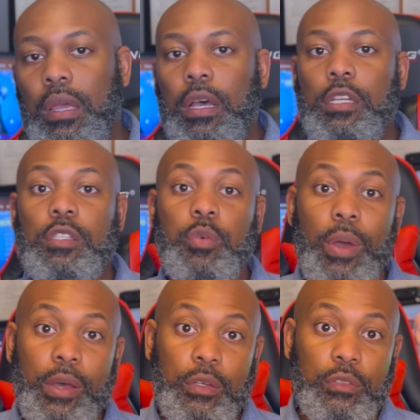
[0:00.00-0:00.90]
A
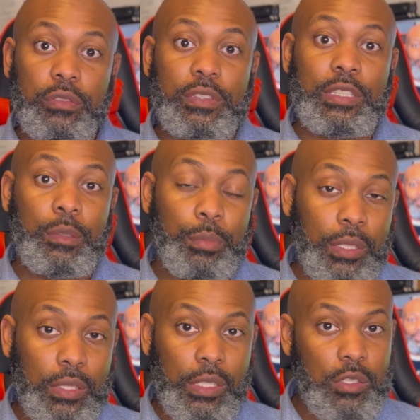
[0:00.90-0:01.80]
12
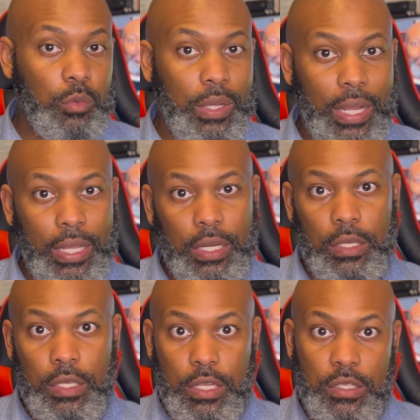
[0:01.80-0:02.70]
typically is what I get in
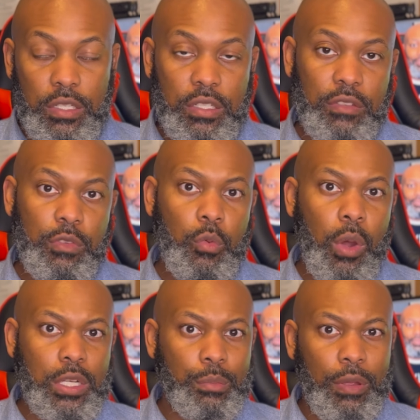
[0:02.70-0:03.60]
Yeezys. If you
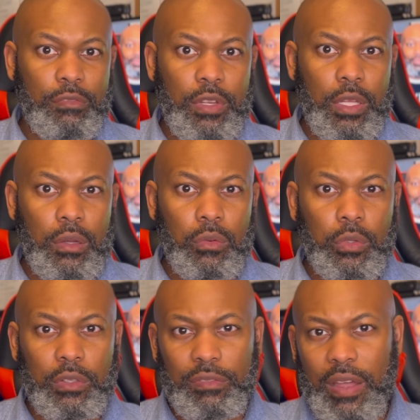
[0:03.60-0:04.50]
watched my video
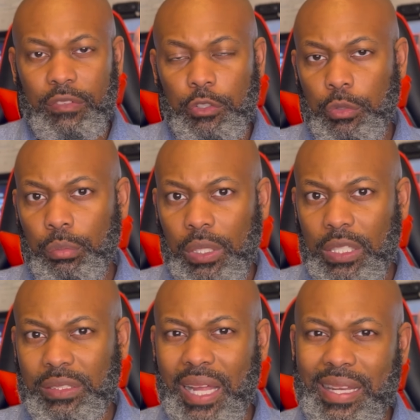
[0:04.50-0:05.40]
on a 500
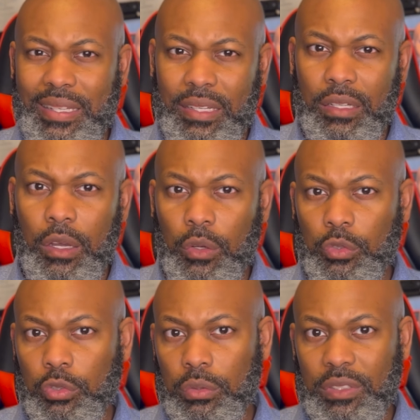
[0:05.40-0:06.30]
blush, I did go
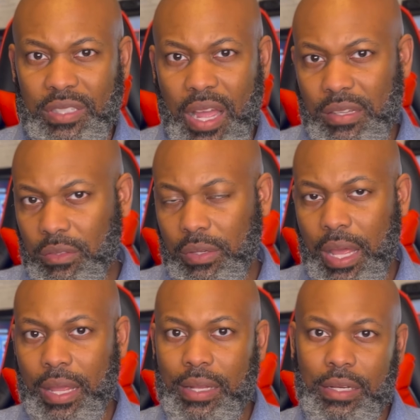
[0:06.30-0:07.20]
true to size on
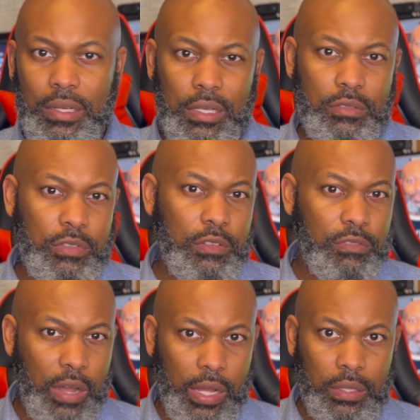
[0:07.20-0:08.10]
that and it does fit
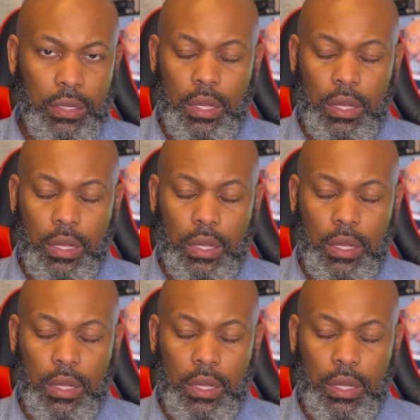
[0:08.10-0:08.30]
fine.